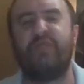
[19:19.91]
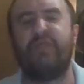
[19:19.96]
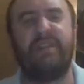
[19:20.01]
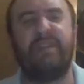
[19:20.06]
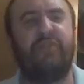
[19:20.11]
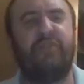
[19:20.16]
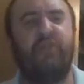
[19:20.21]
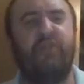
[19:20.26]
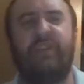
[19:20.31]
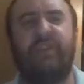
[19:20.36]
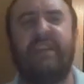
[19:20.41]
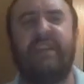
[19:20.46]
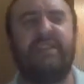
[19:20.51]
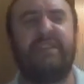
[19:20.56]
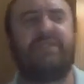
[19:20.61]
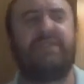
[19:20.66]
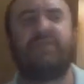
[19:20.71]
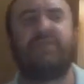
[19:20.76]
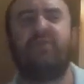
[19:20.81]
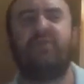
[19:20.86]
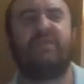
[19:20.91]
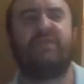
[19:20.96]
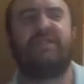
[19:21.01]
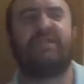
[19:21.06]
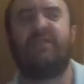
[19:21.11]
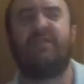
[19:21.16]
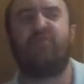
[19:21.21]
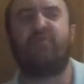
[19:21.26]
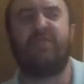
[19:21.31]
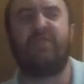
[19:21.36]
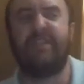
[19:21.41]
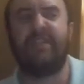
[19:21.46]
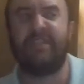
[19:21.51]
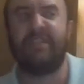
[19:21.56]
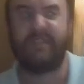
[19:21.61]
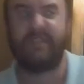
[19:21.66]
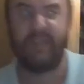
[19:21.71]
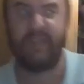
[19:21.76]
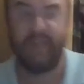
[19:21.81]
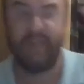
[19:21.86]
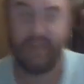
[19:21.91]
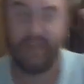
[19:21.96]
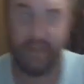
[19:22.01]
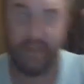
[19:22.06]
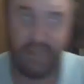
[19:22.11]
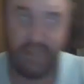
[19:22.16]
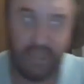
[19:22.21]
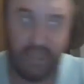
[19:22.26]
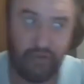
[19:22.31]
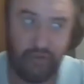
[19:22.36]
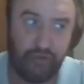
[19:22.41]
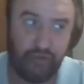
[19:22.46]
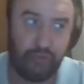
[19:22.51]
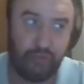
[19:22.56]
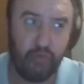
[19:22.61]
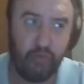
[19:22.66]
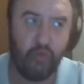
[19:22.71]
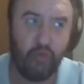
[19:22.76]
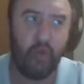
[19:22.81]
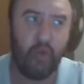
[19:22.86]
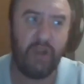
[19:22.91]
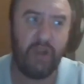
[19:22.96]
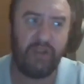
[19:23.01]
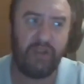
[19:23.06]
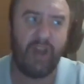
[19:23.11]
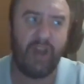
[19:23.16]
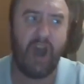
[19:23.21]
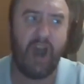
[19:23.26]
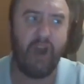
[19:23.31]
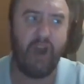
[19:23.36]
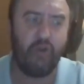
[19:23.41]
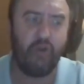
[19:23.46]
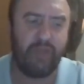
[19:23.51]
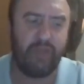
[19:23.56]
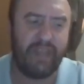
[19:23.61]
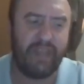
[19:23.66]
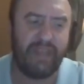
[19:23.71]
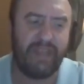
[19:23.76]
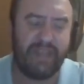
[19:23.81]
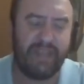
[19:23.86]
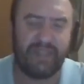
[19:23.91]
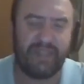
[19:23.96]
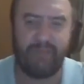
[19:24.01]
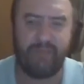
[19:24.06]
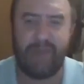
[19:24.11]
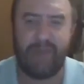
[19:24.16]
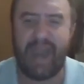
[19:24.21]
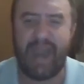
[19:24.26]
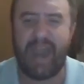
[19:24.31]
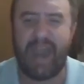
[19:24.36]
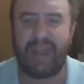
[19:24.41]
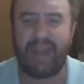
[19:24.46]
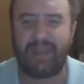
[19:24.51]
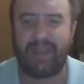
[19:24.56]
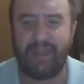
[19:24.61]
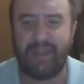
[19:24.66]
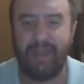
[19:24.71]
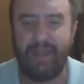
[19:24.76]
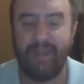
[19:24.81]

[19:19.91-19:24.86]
He took it so serious, he threw a dart in his back